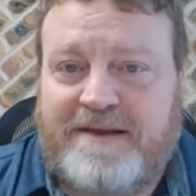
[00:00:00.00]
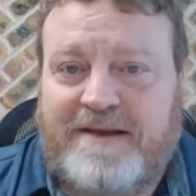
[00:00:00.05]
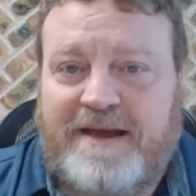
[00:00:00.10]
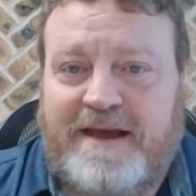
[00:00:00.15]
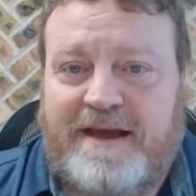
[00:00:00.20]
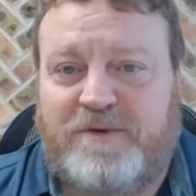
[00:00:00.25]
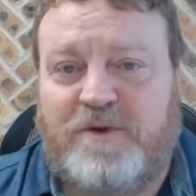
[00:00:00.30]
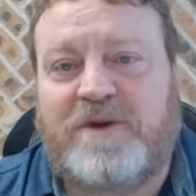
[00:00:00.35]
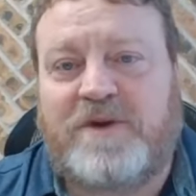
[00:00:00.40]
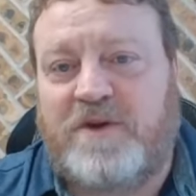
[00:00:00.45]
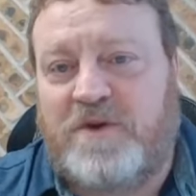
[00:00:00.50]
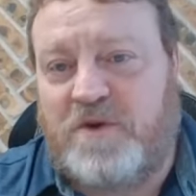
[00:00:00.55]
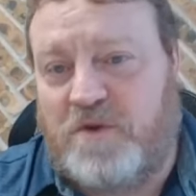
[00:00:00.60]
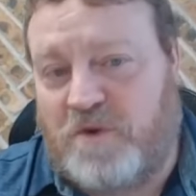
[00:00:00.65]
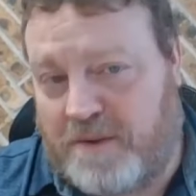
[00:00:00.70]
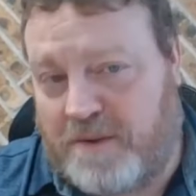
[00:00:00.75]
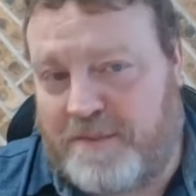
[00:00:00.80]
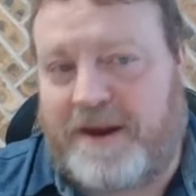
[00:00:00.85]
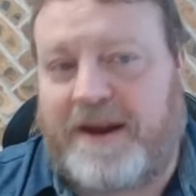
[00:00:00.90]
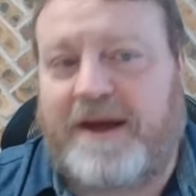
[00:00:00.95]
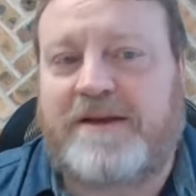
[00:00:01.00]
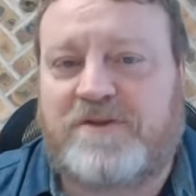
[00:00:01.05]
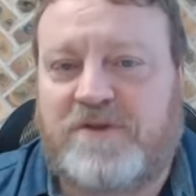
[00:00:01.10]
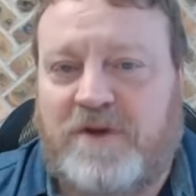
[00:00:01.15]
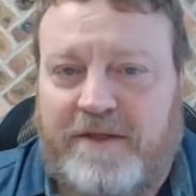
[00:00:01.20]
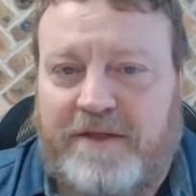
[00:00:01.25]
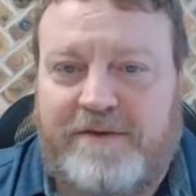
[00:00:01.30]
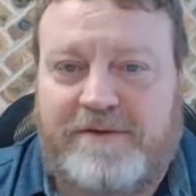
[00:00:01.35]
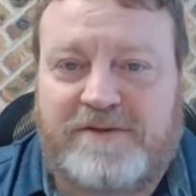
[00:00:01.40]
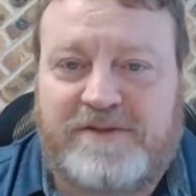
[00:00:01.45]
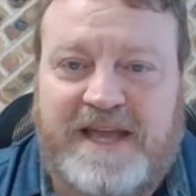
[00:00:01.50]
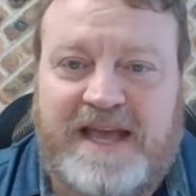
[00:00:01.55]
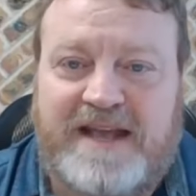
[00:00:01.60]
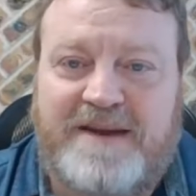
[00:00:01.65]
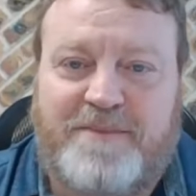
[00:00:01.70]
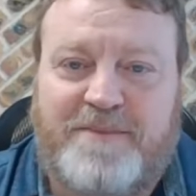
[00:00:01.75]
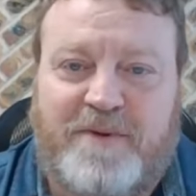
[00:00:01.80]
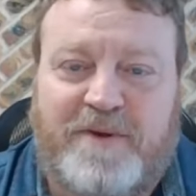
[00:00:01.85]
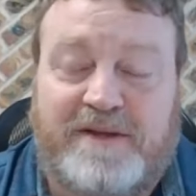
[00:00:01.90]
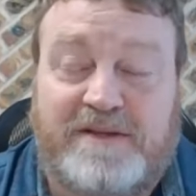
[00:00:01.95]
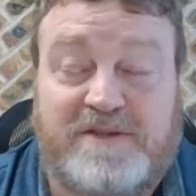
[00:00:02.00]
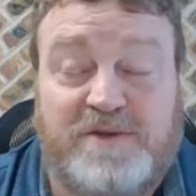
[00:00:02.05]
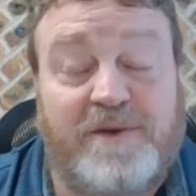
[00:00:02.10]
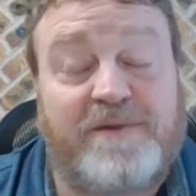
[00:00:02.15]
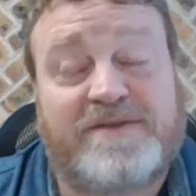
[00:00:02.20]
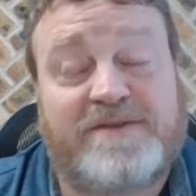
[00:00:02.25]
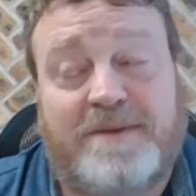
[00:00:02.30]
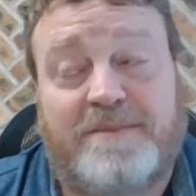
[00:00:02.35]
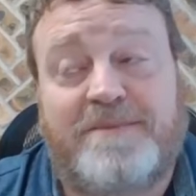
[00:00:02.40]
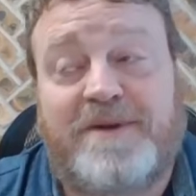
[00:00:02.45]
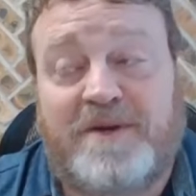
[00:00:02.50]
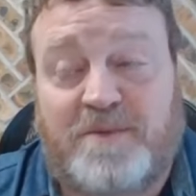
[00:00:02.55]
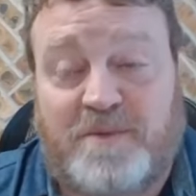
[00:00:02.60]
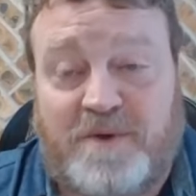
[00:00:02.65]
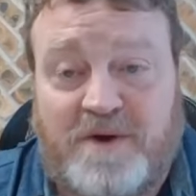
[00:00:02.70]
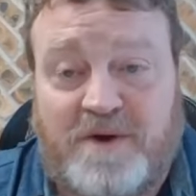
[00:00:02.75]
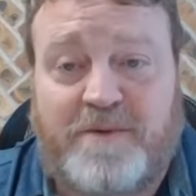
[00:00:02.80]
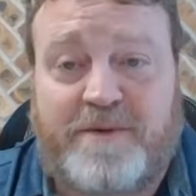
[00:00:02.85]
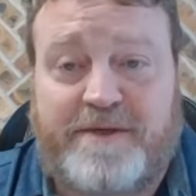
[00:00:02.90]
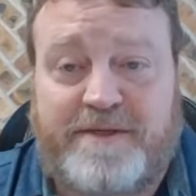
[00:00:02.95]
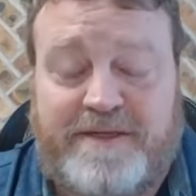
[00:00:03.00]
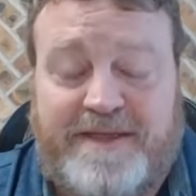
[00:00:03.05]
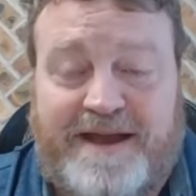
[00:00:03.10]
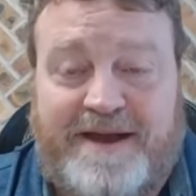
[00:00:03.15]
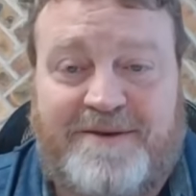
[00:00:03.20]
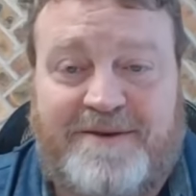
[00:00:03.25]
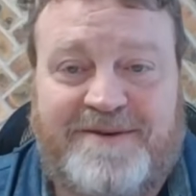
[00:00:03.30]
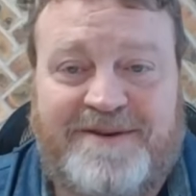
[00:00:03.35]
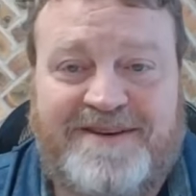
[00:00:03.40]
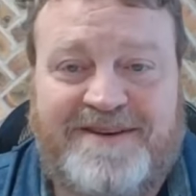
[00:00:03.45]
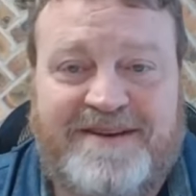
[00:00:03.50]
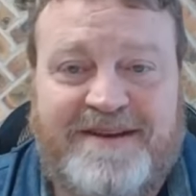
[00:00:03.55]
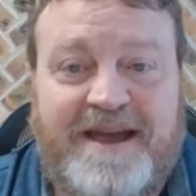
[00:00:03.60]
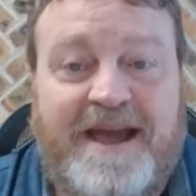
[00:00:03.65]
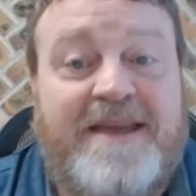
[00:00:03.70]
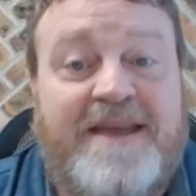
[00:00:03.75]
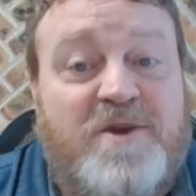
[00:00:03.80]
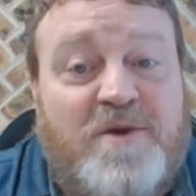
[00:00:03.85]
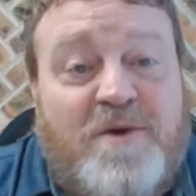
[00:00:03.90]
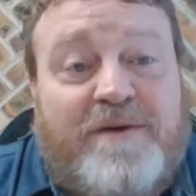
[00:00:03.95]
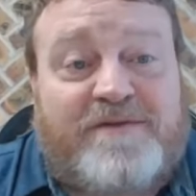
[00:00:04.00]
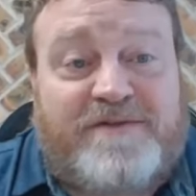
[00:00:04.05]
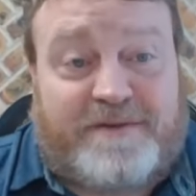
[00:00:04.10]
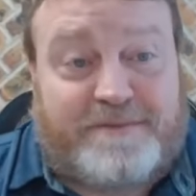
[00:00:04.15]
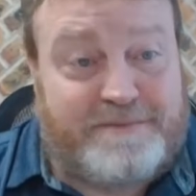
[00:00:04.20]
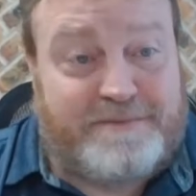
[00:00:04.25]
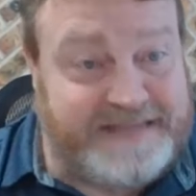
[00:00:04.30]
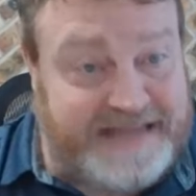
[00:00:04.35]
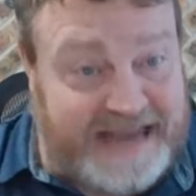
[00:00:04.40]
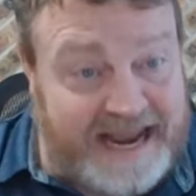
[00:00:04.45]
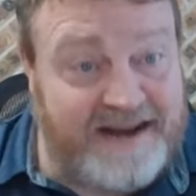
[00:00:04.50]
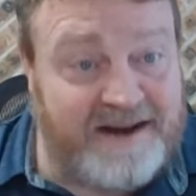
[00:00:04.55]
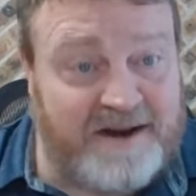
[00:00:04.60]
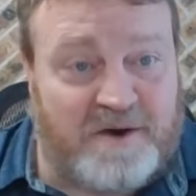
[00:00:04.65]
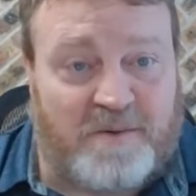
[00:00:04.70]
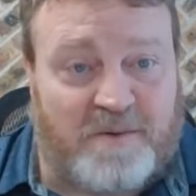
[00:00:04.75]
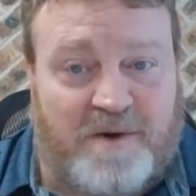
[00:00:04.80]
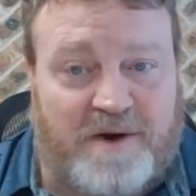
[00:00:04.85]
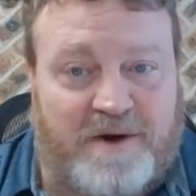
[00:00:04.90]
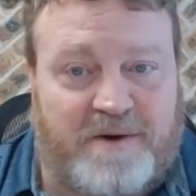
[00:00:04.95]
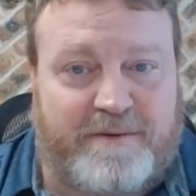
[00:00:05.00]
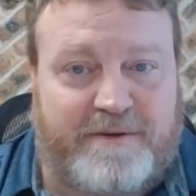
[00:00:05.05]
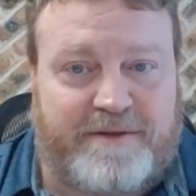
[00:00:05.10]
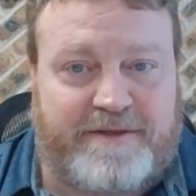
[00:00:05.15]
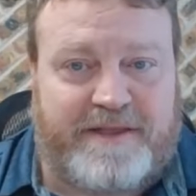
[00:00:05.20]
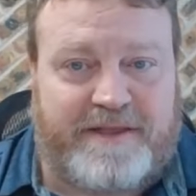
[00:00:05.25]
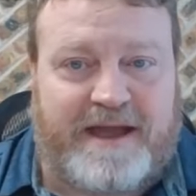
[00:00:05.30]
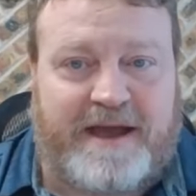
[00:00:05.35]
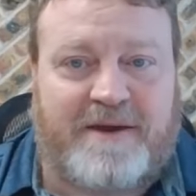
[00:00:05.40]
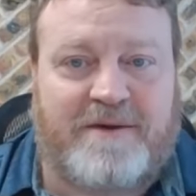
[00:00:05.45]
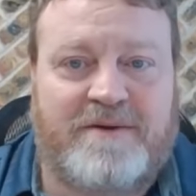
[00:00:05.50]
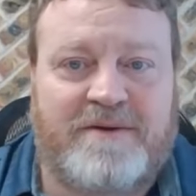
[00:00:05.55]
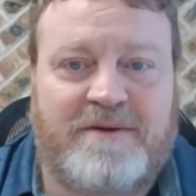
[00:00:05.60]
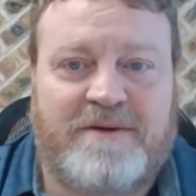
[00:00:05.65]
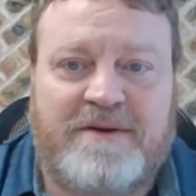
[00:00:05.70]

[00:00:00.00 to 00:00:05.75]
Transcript: If you can normalize all those data points, you have something to work with now, and you have some data to work with now.